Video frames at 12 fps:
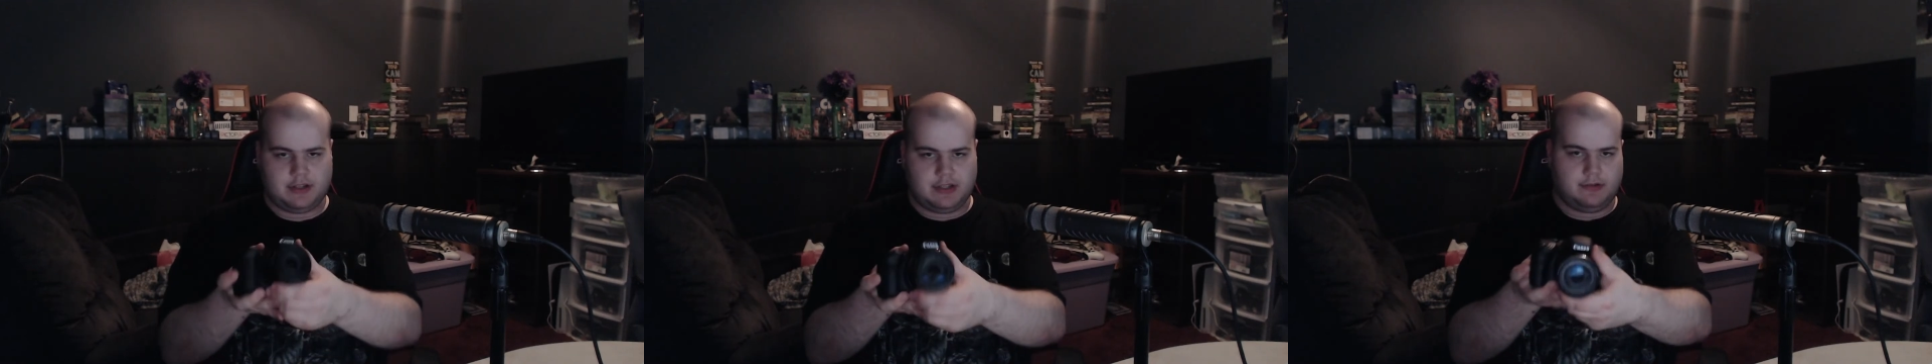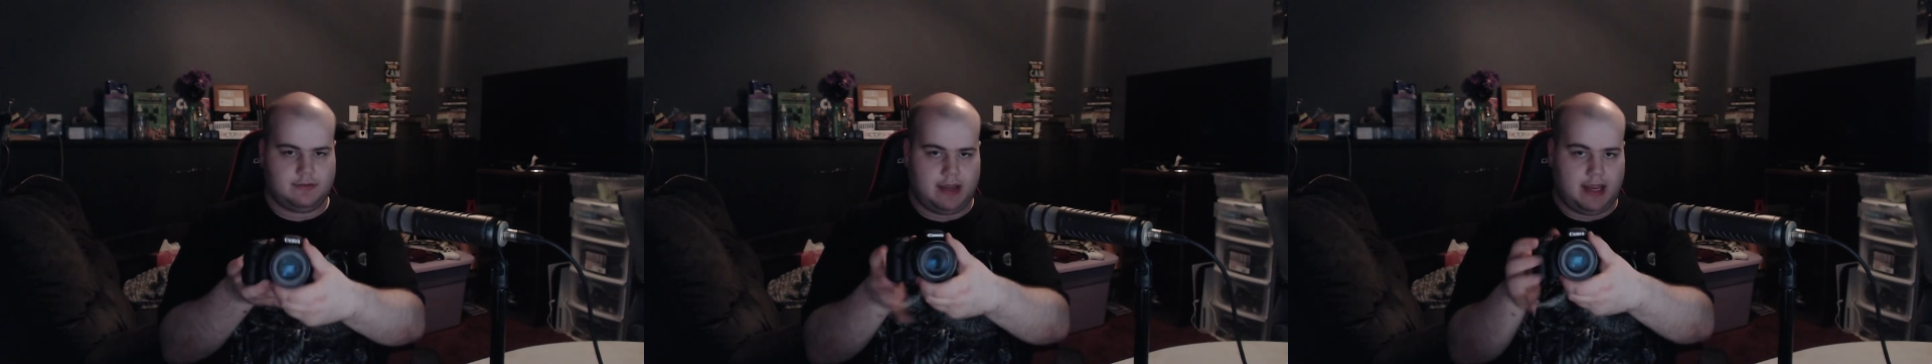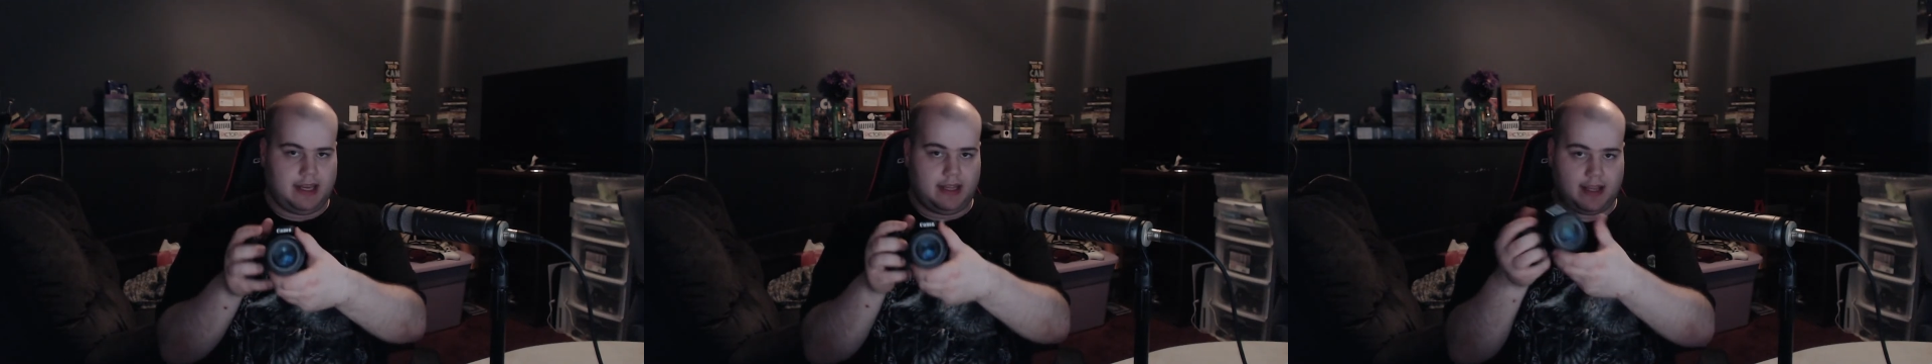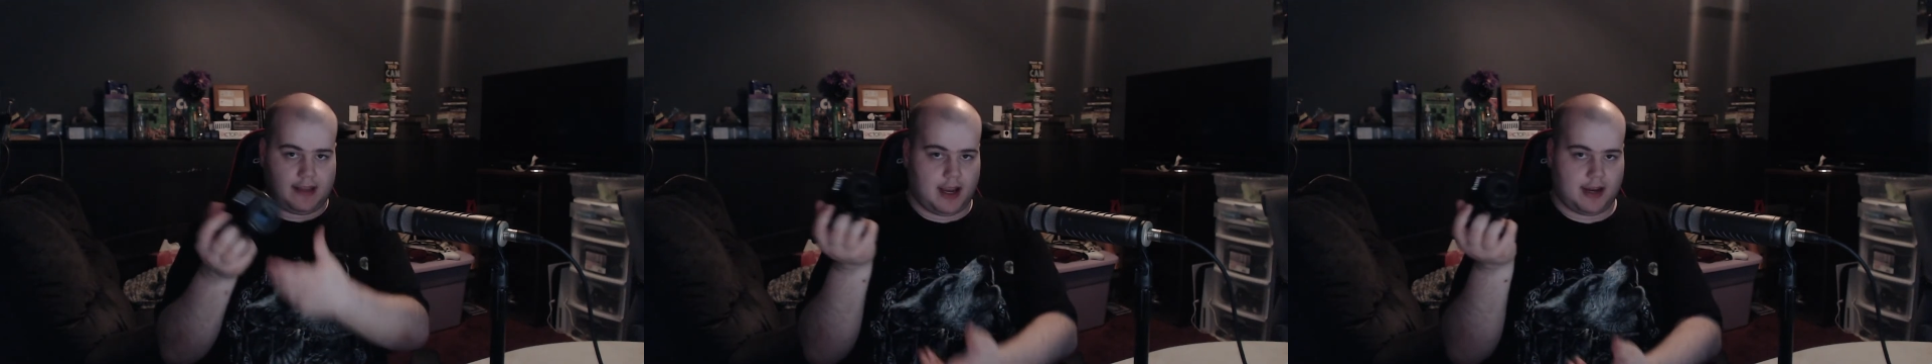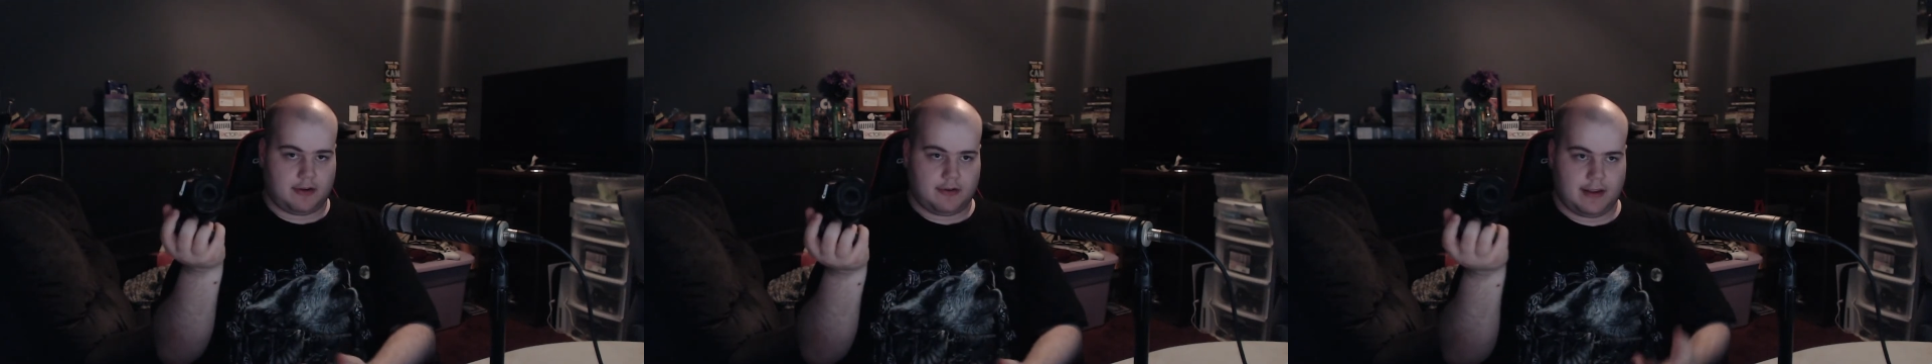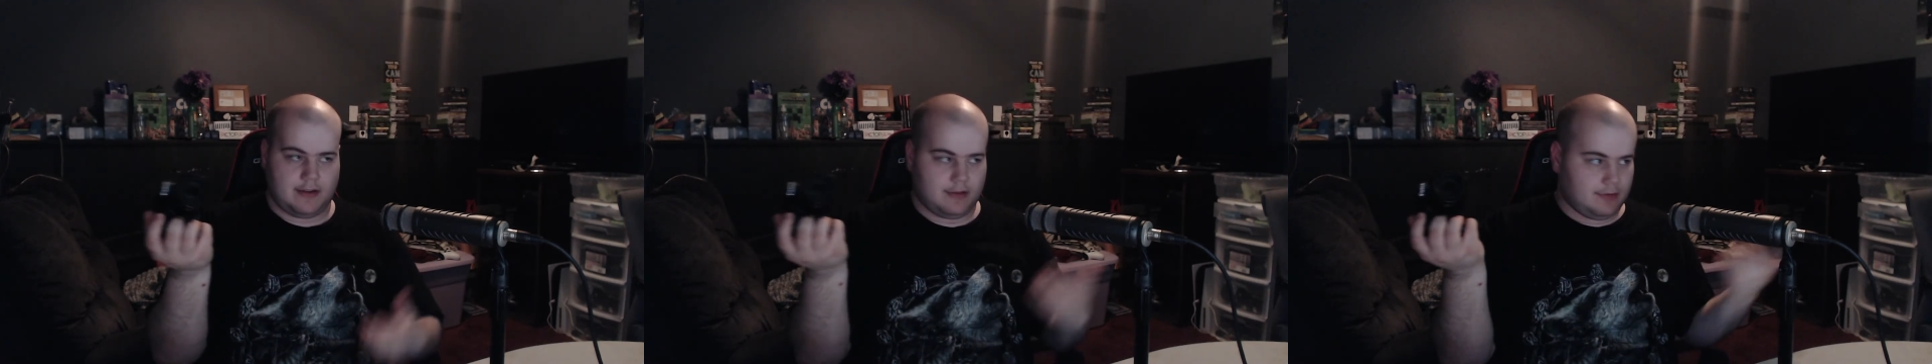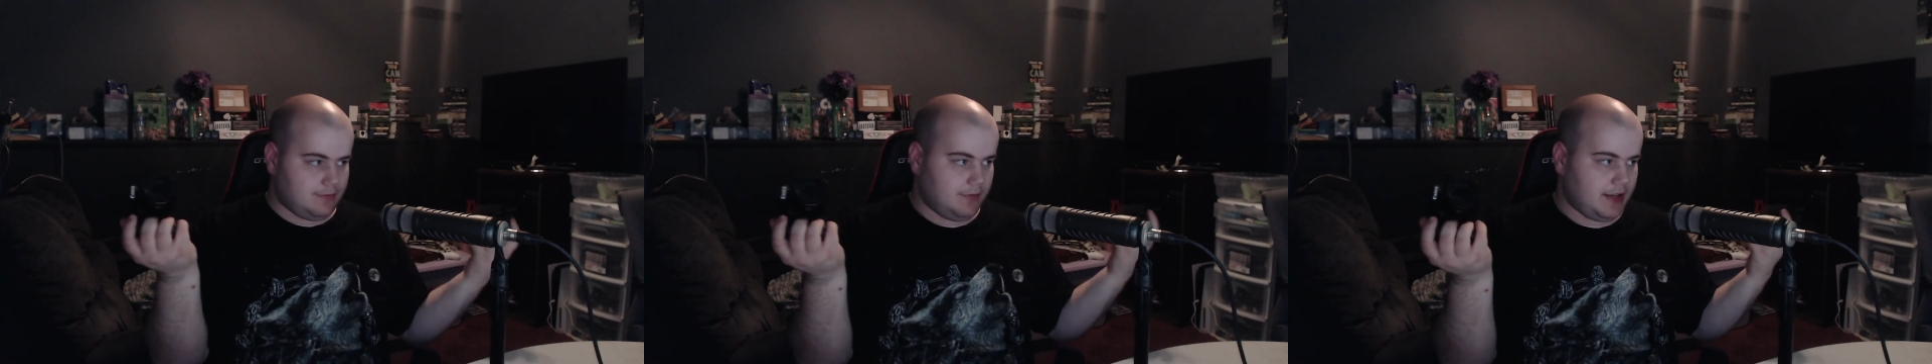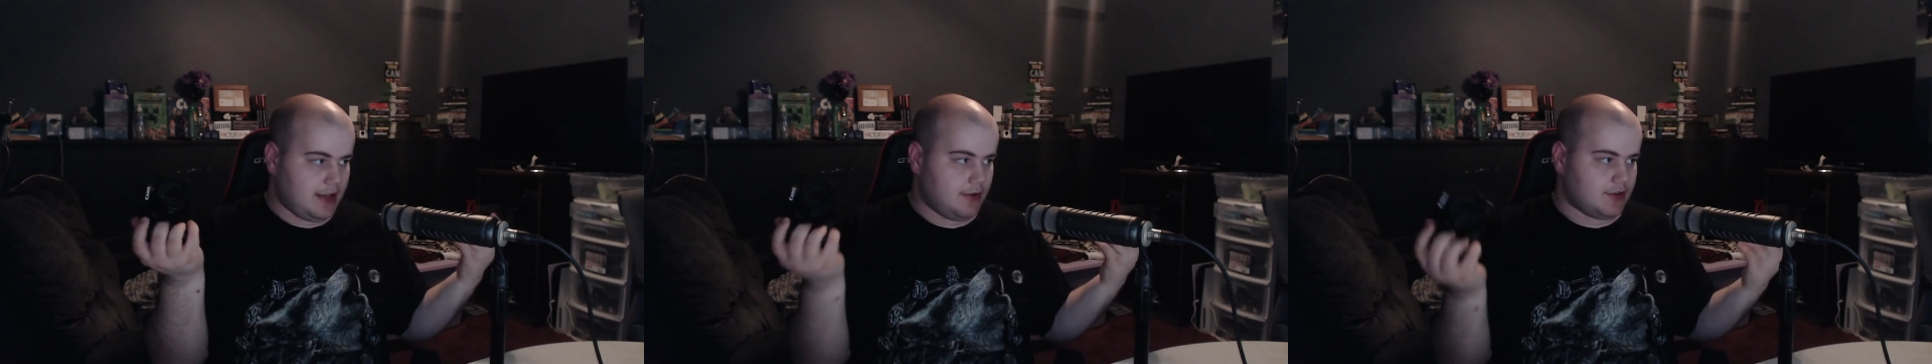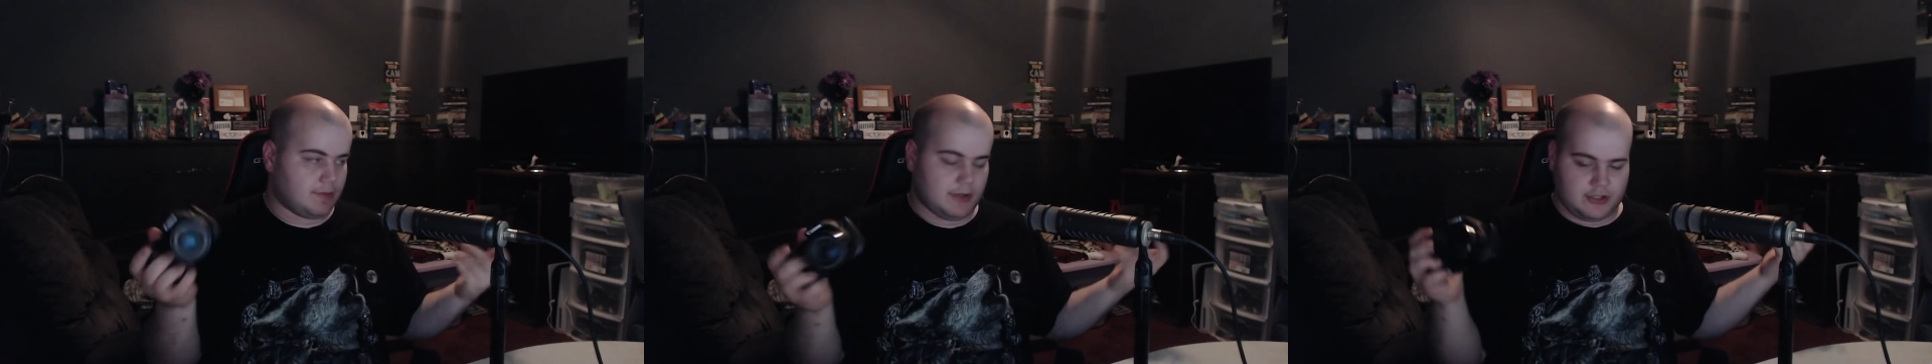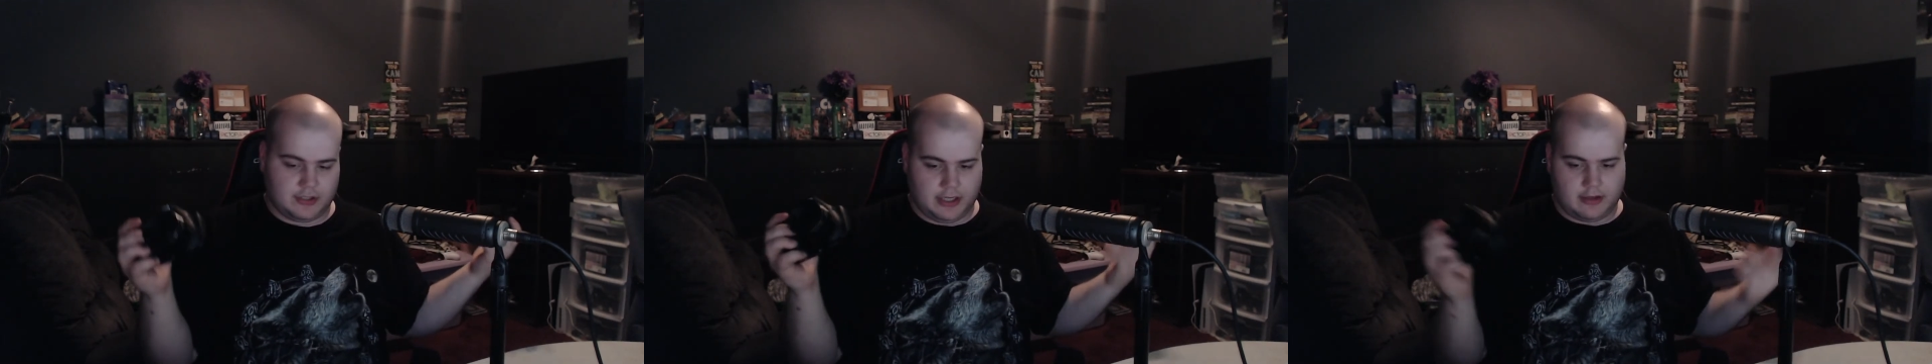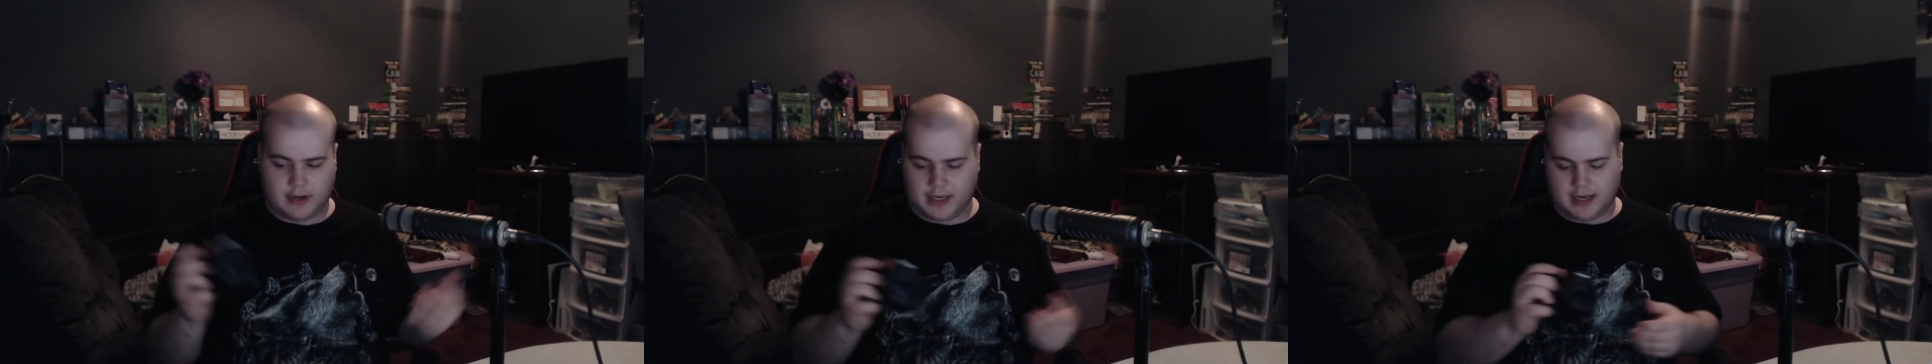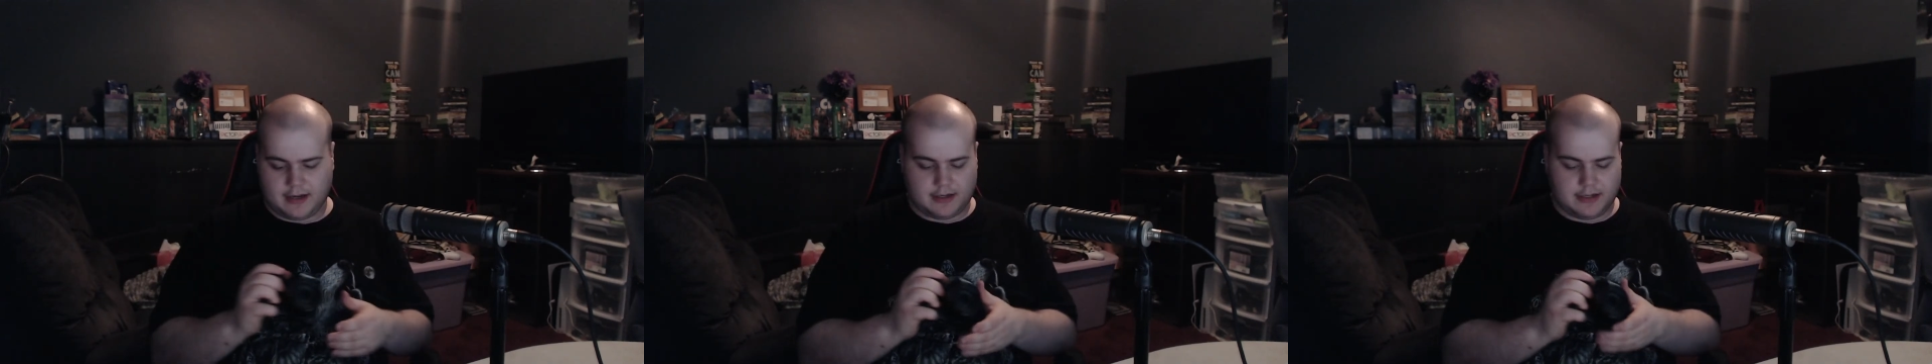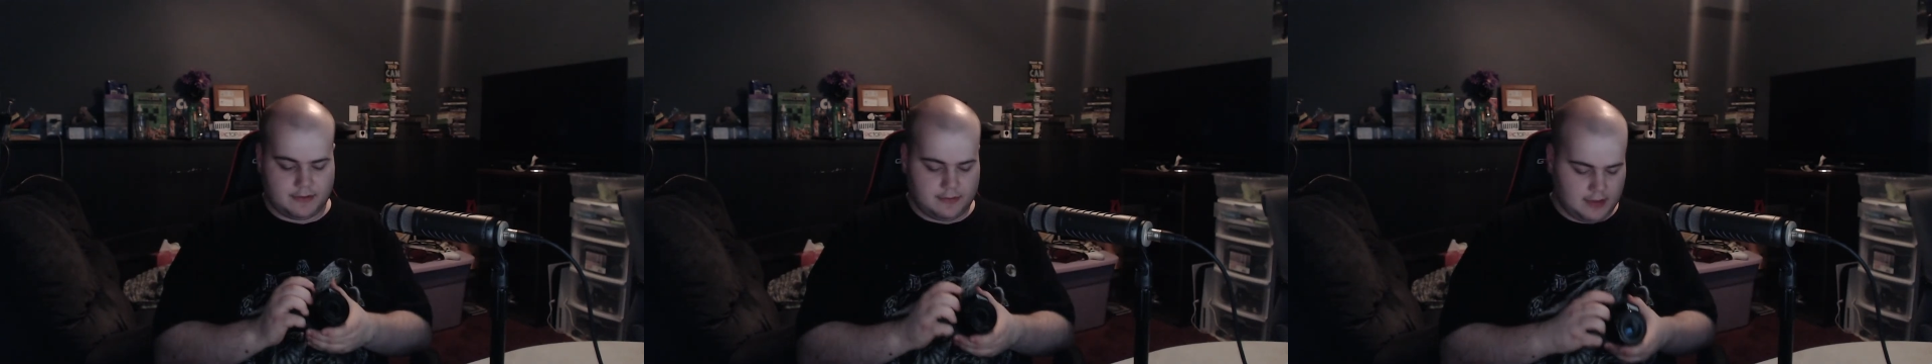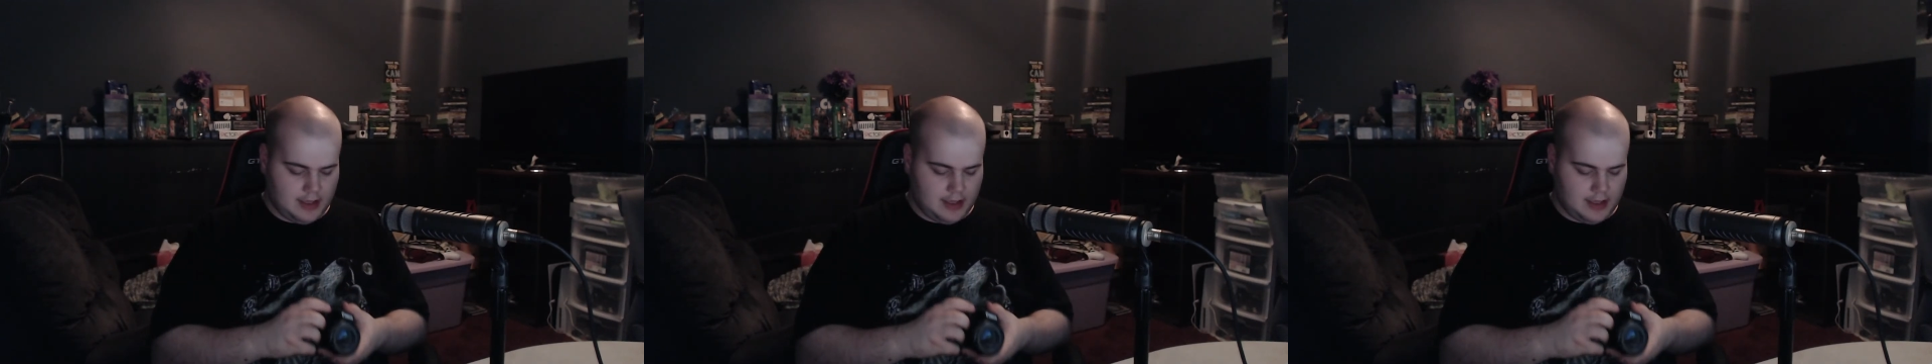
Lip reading: do any like IRL videos, which I kind of do.